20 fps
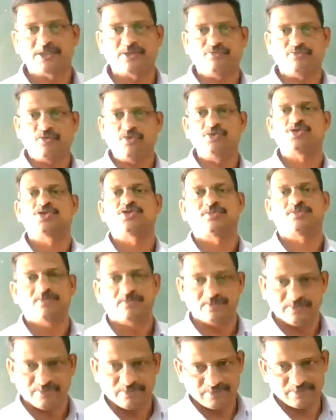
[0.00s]
a force.
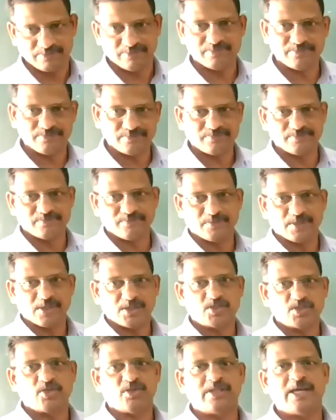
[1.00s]

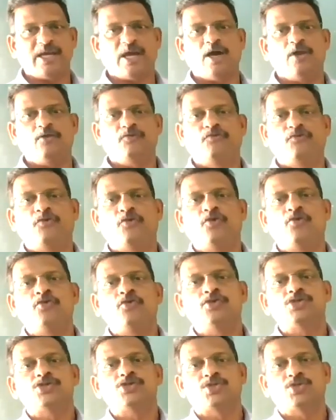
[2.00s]
So they are
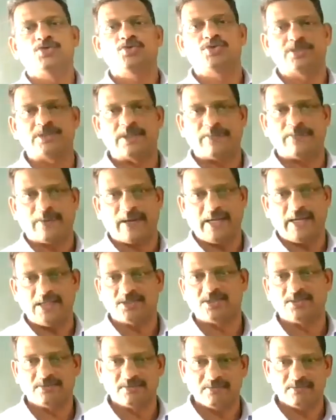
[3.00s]
forced to
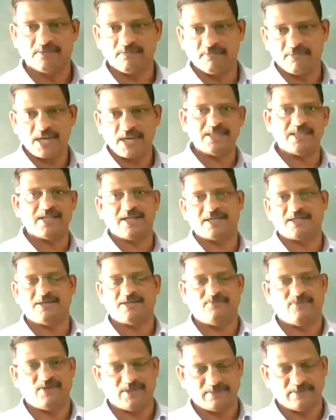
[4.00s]
separate by the
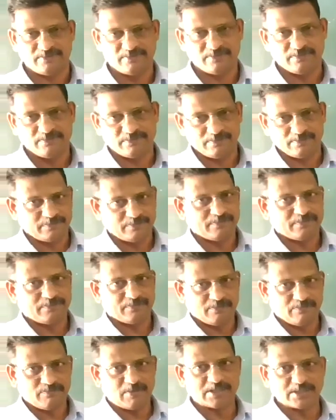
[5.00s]
electricity.
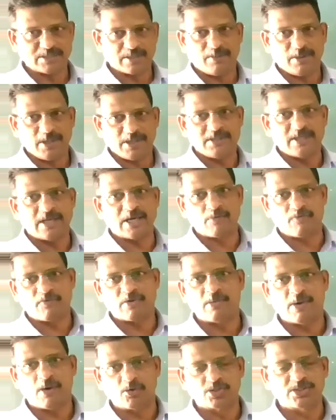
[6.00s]
When somebody is there
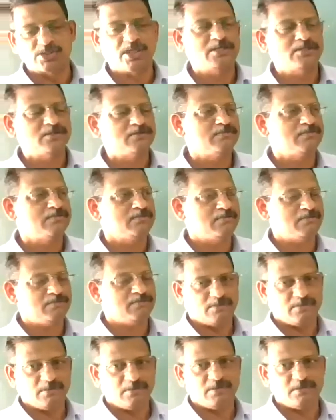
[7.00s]
from outside,
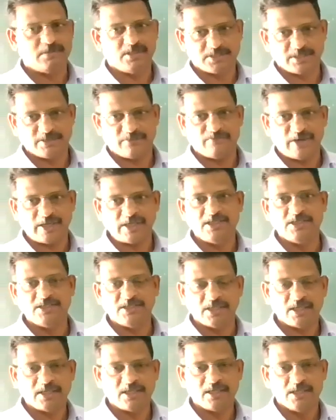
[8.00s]
the effect is
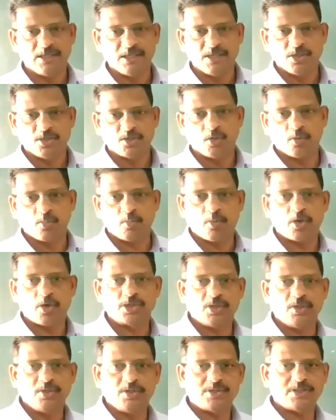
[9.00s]
there. So
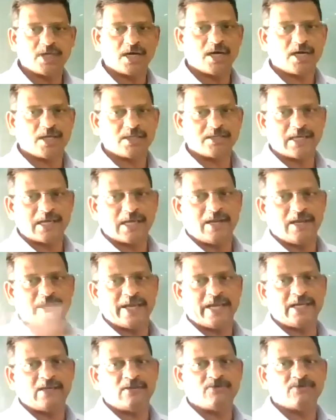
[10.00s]
positive charge and
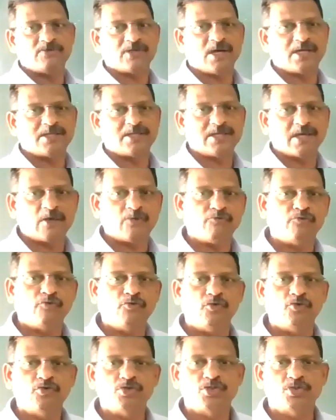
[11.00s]
negative charge are
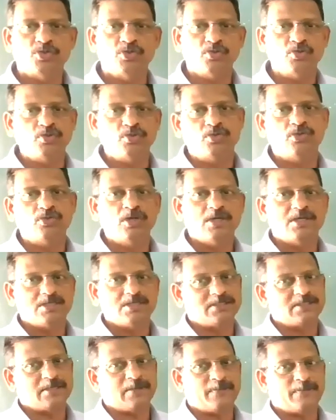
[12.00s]
forced to
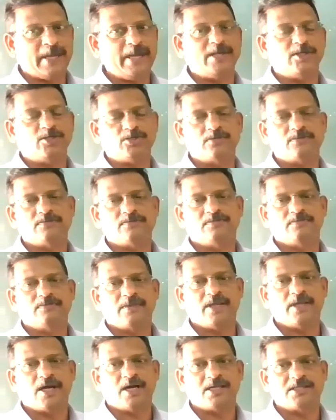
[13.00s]
separate.
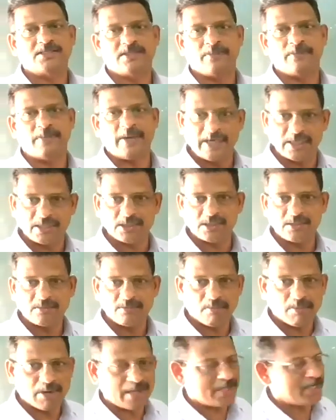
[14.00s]
They are separated by